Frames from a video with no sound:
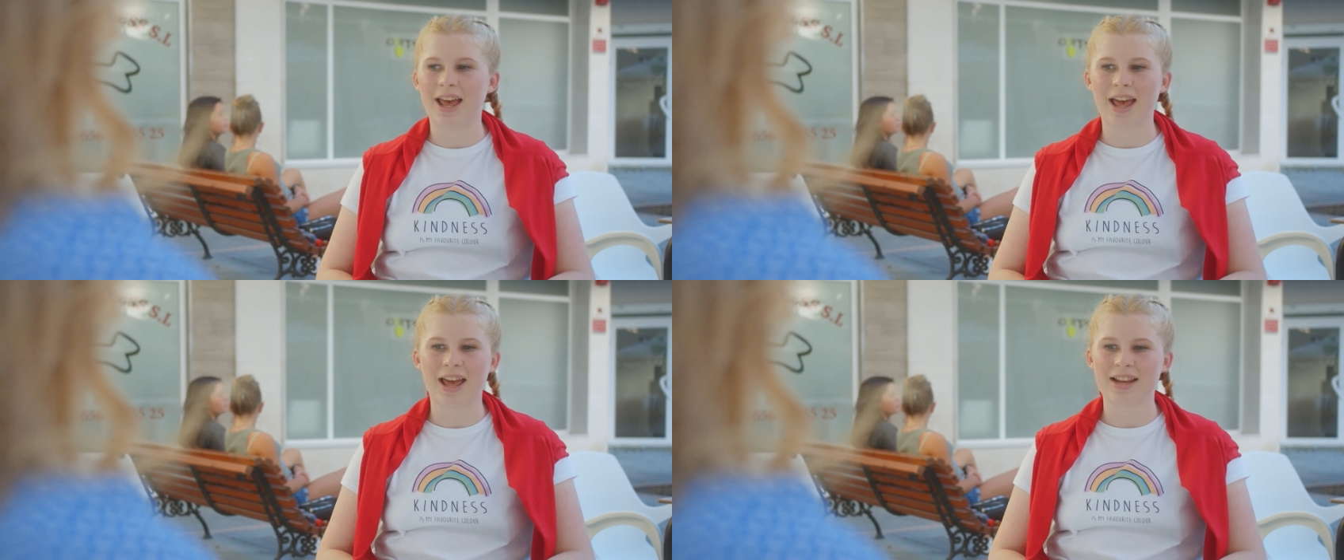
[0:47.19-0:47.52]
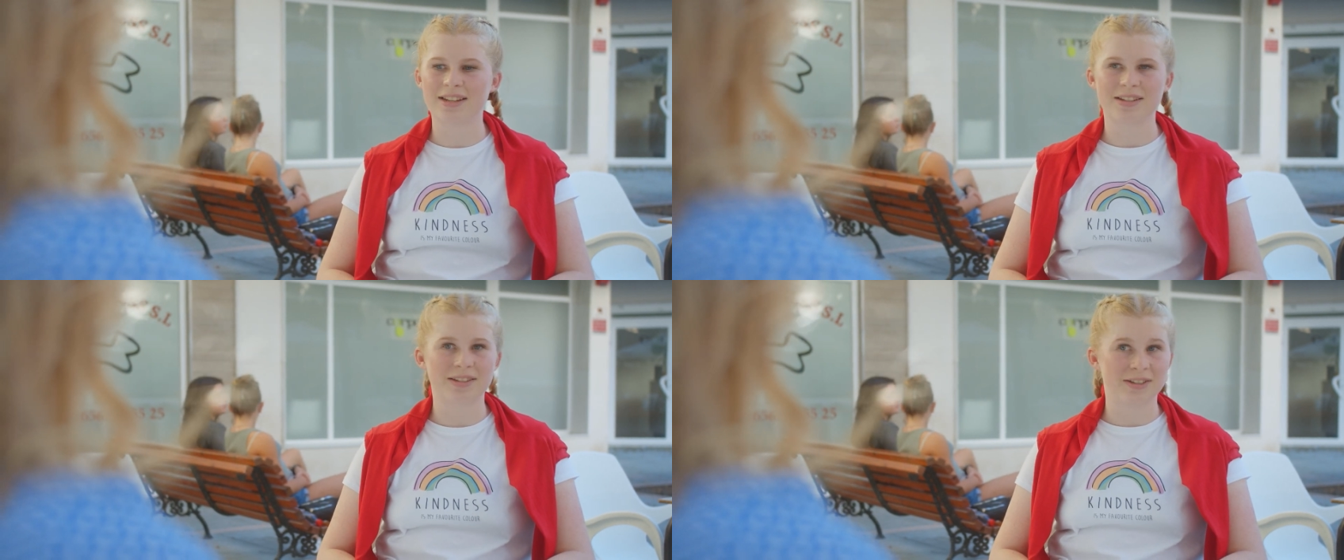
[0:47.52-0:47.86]

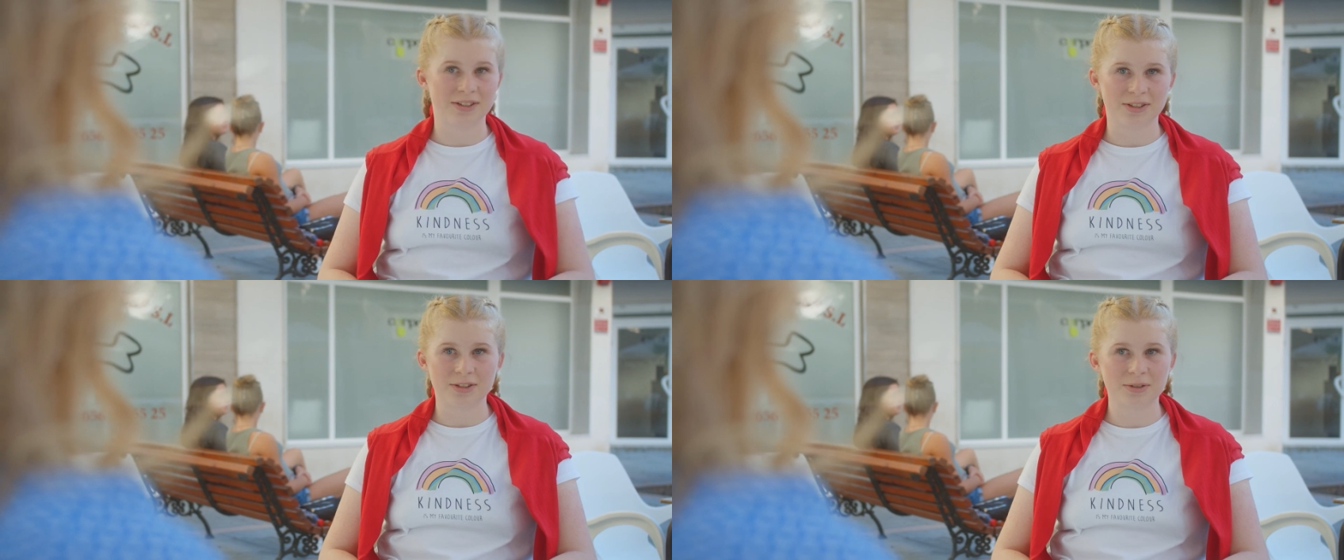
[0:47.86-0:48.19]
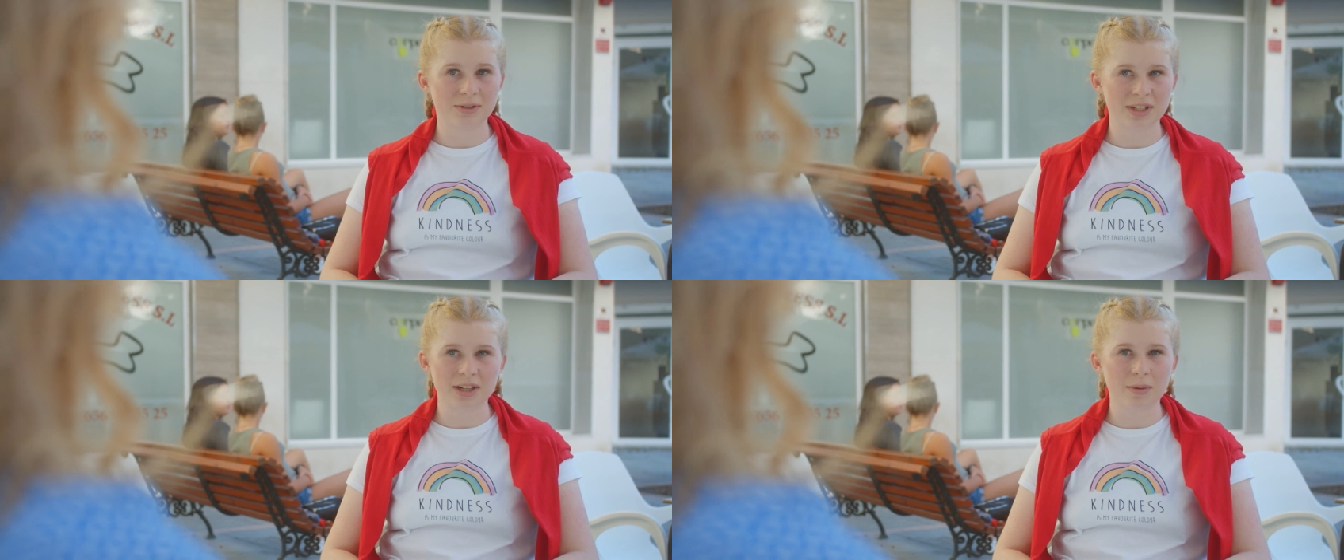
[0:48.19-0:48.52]
and there's no
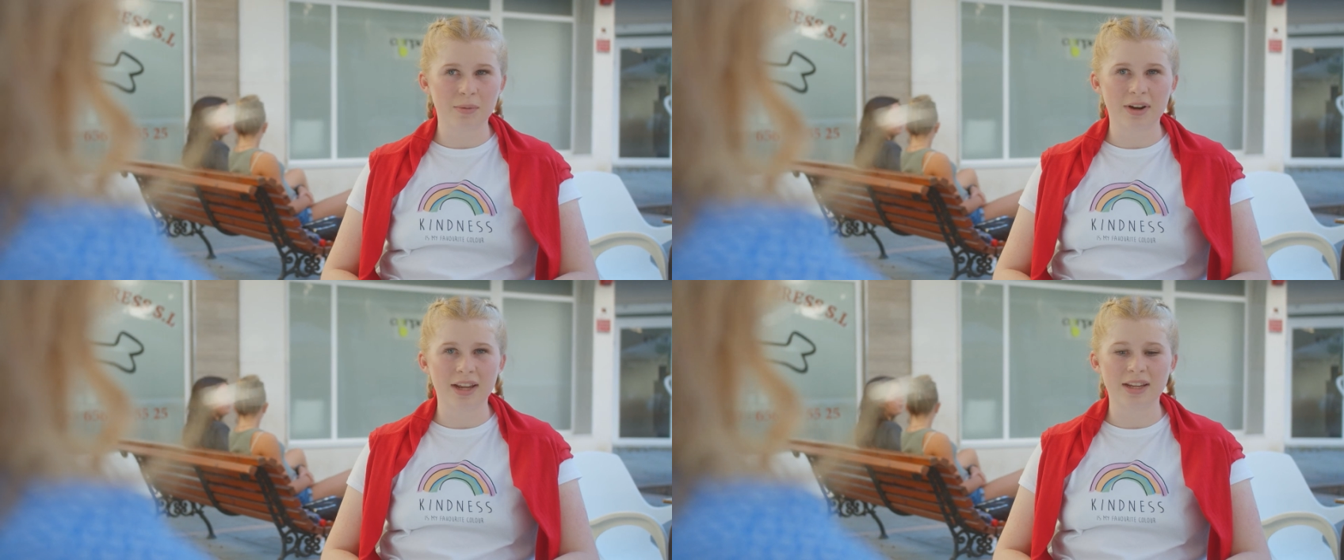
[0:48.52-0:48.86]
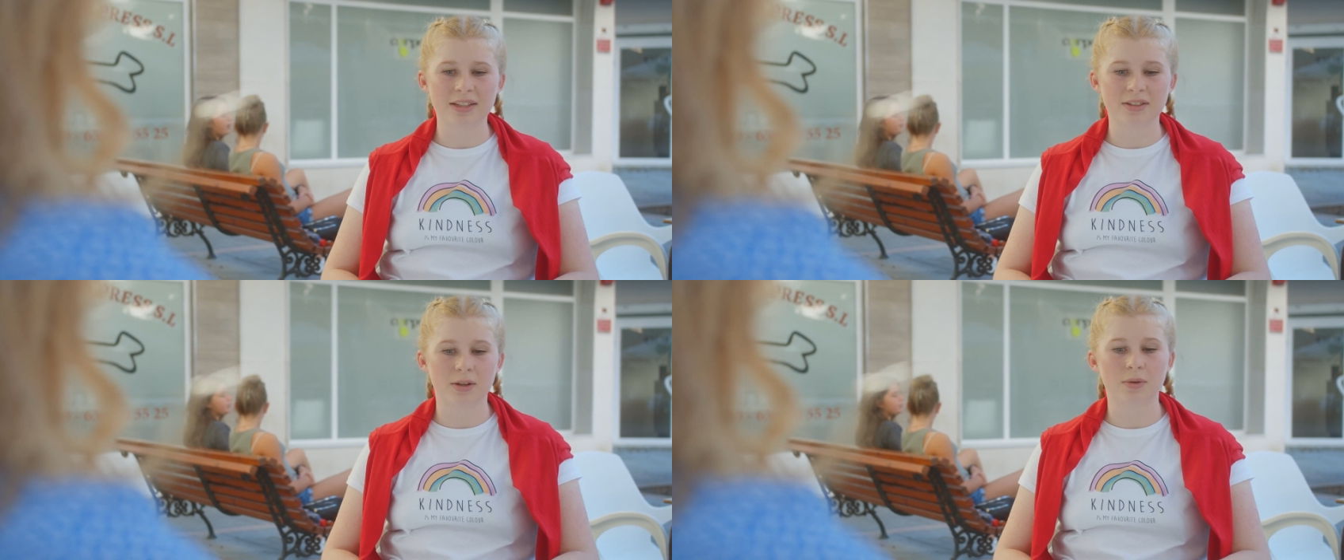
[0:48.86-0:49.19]
dinner break,
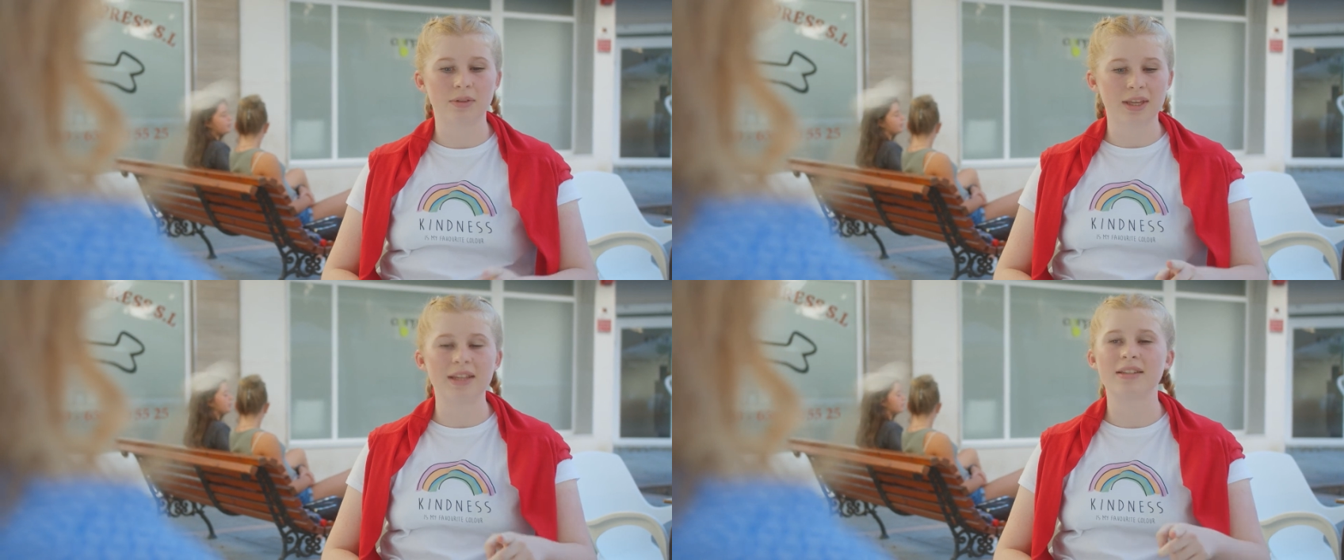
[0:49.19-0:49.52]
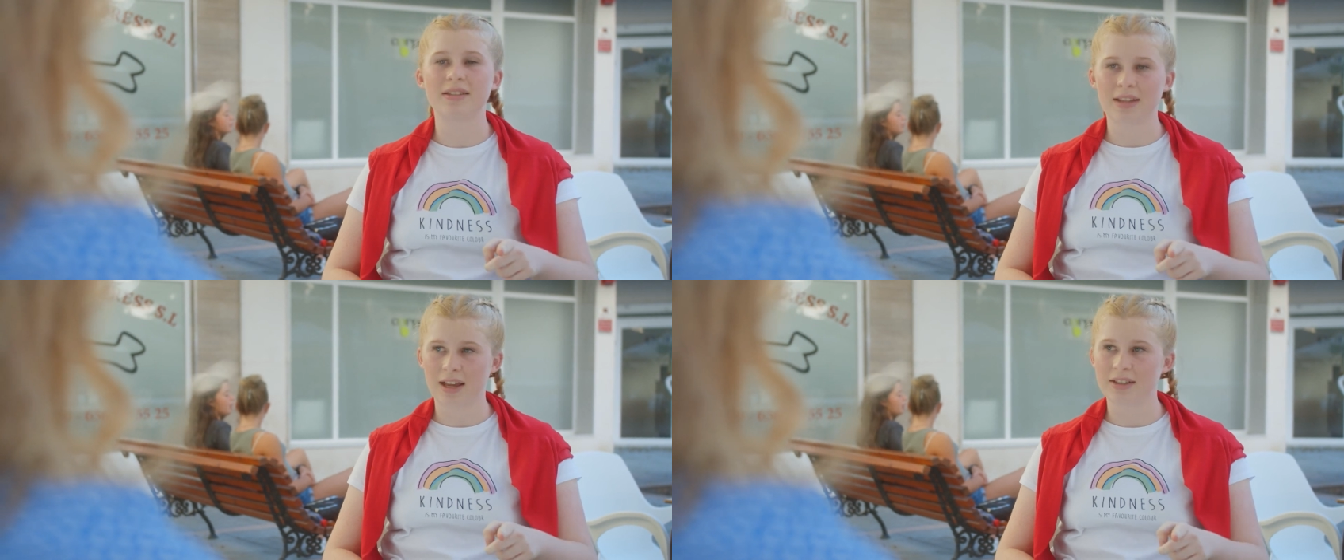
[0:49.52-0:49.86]
so this
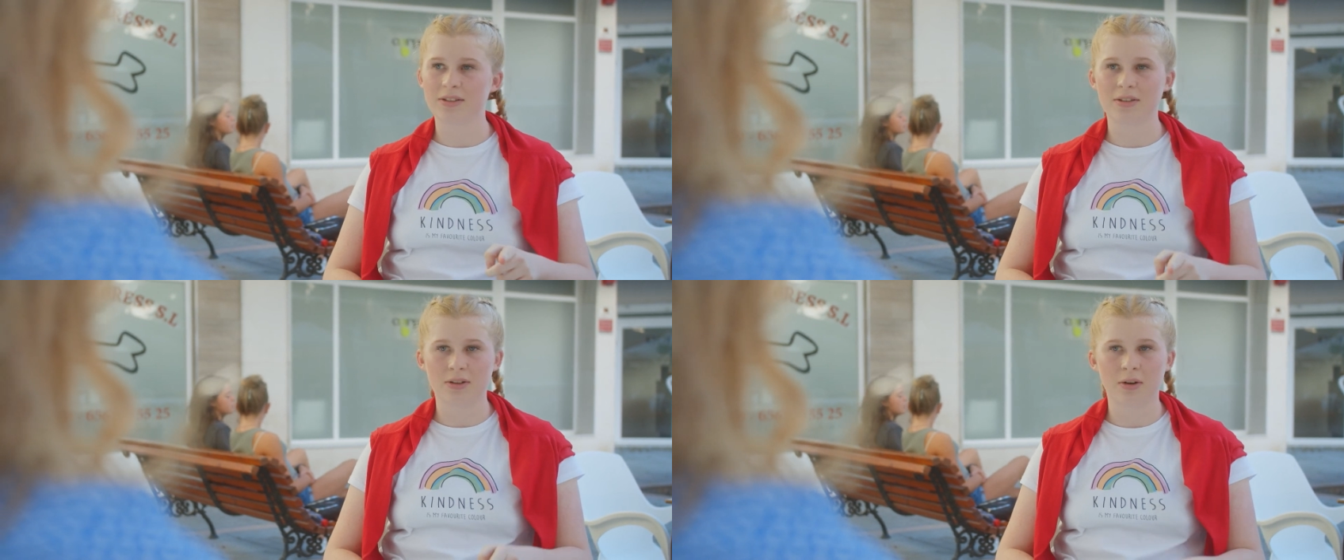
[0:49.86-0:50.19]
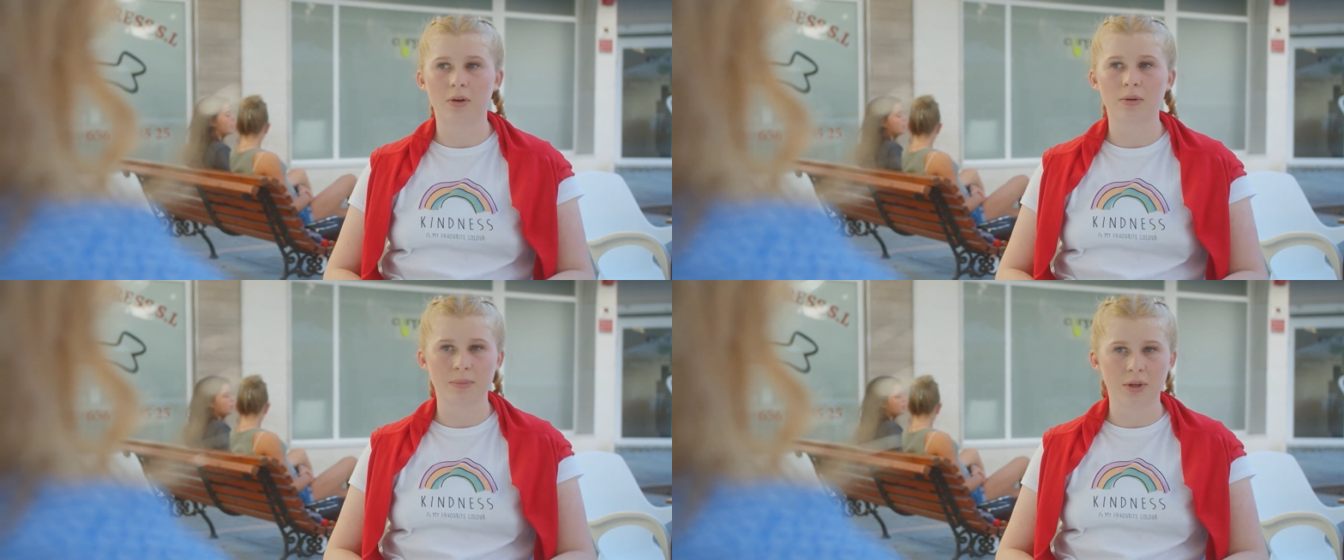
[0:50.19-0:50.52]
has to
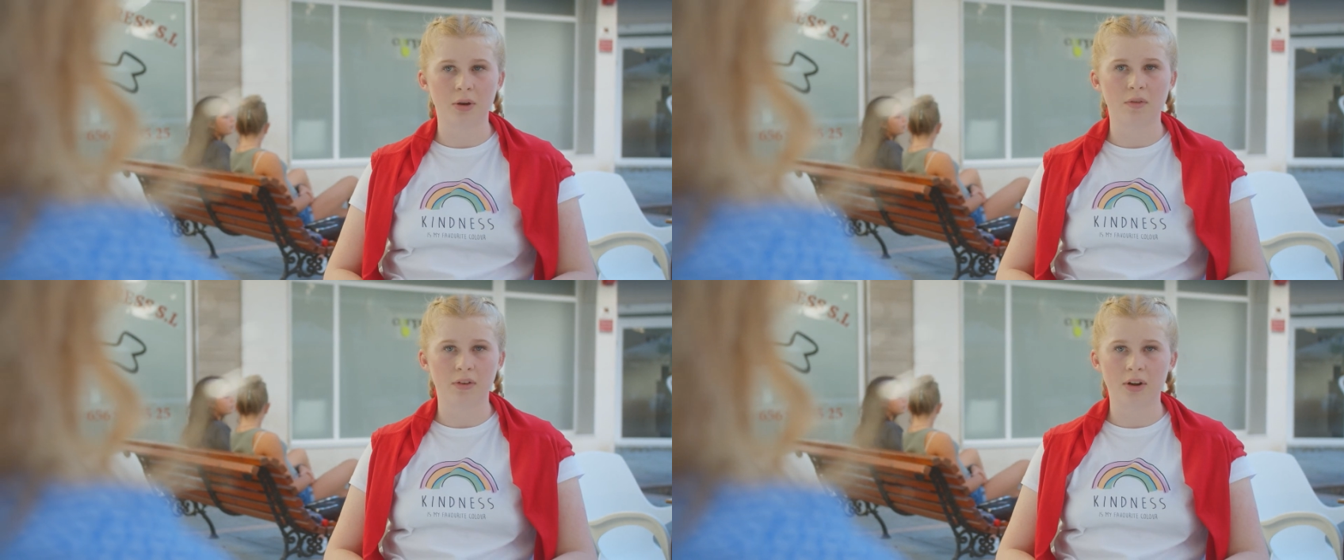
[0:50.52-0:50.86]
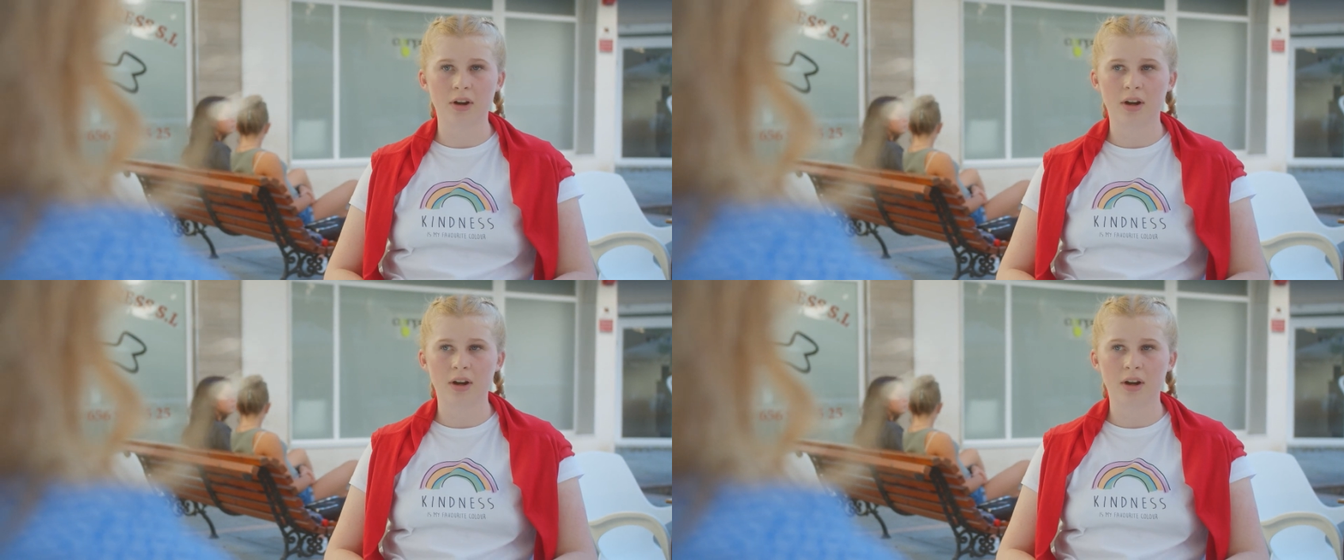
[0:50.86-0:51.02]
hold me over.